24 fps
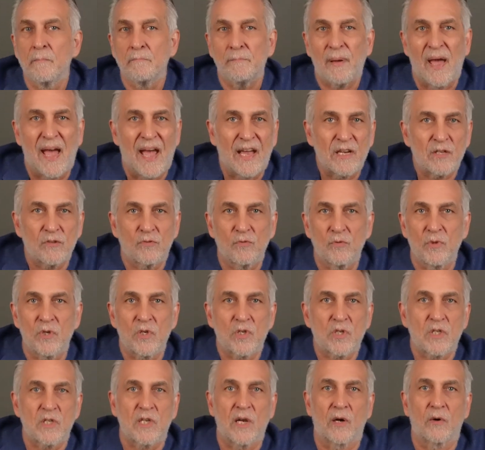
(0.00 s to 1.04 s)
passed through the
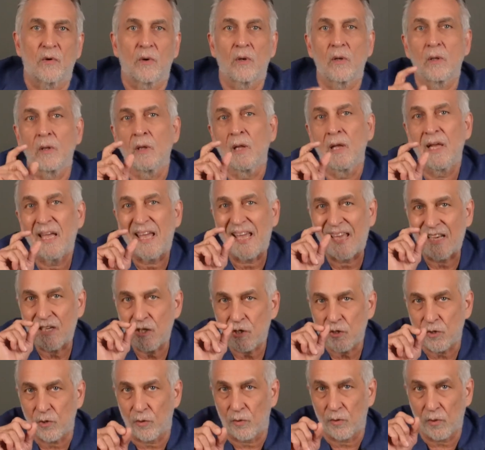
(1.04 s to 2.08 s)
sterile
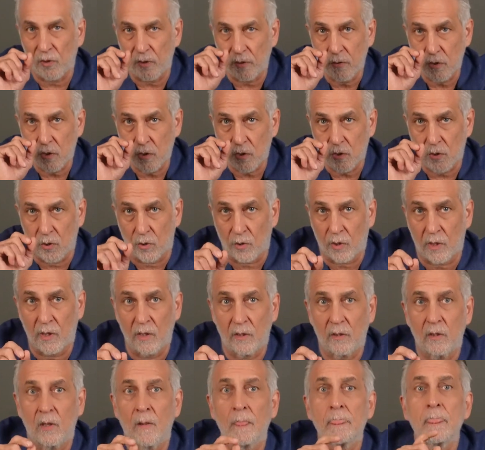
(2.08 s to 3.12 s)
external
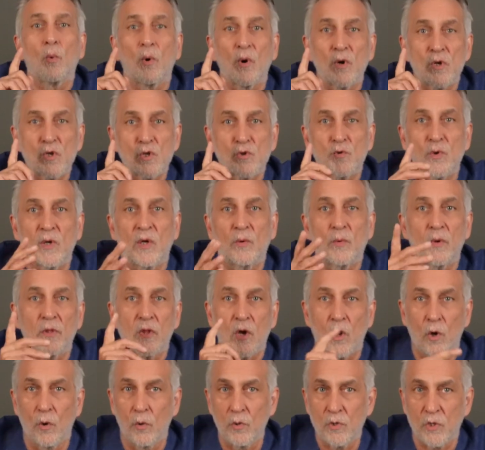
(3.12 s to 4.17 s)
circuit where it's treated with
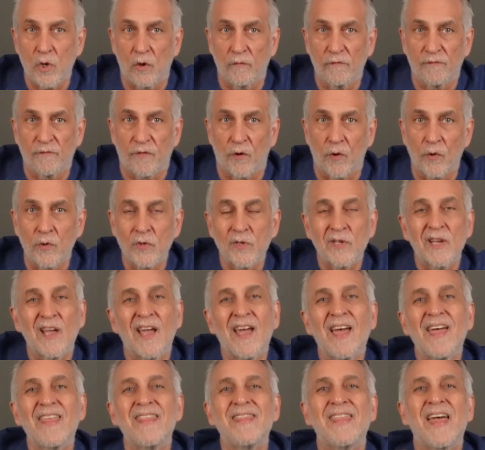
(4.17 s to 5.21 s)
ozone first,
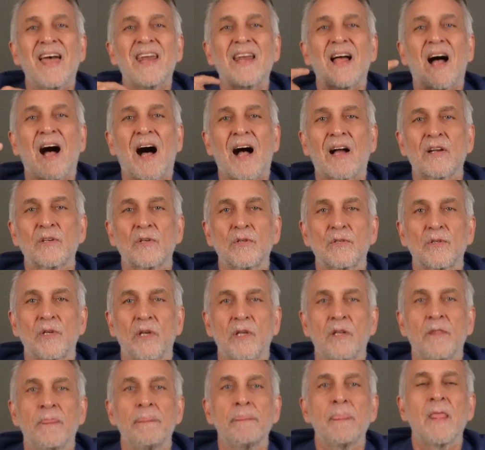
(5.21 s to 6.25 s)
then
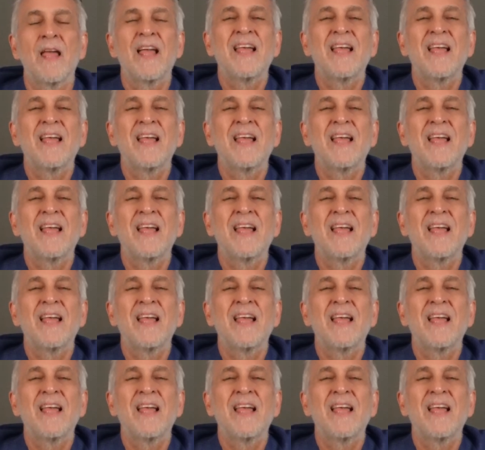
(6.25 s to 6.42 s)
oxygen,